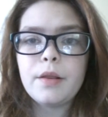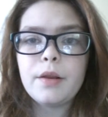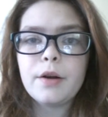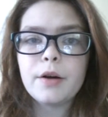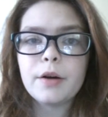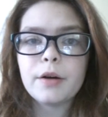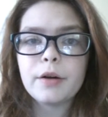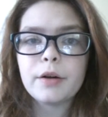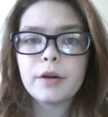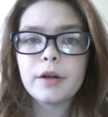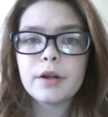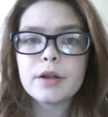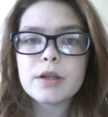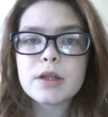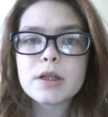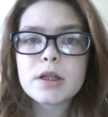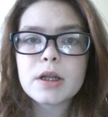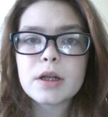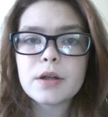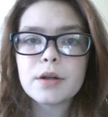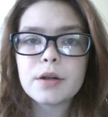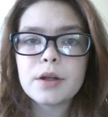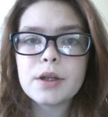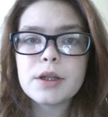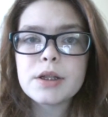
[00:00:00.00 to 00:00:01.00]
They're
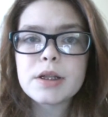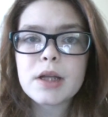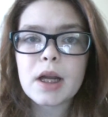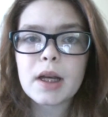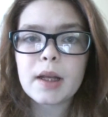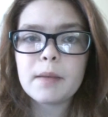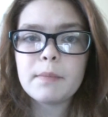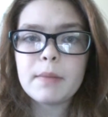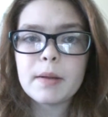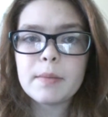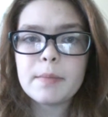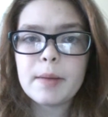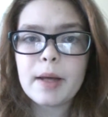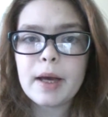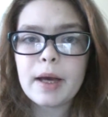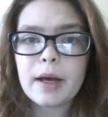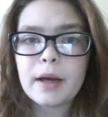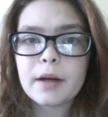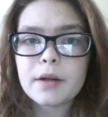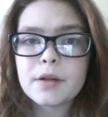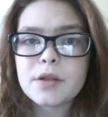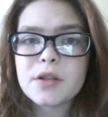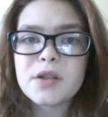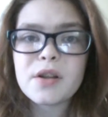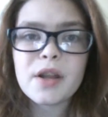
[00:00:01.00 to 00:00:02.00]
considering sending me
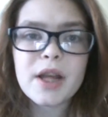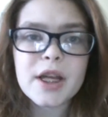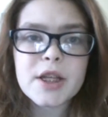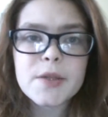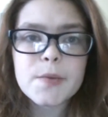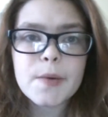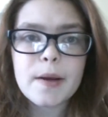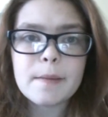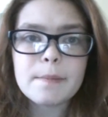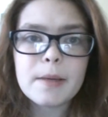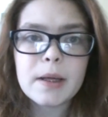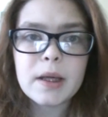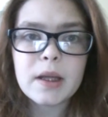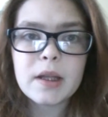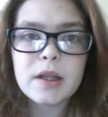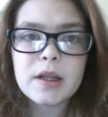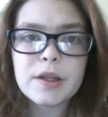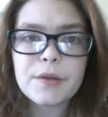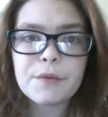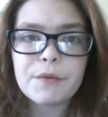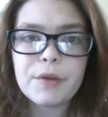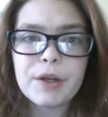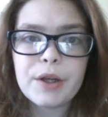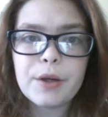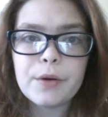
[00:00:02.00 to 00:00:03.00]
back, so that's why I'm making
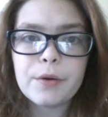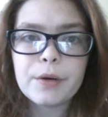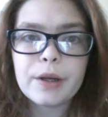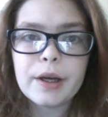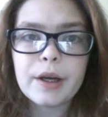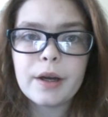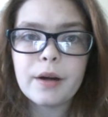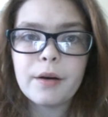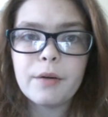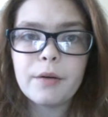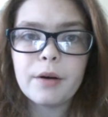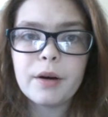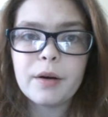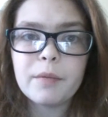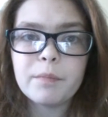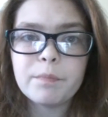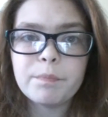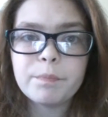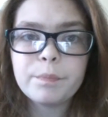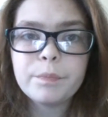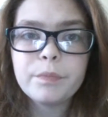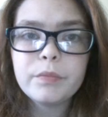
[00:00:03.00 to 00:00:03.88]
this video now,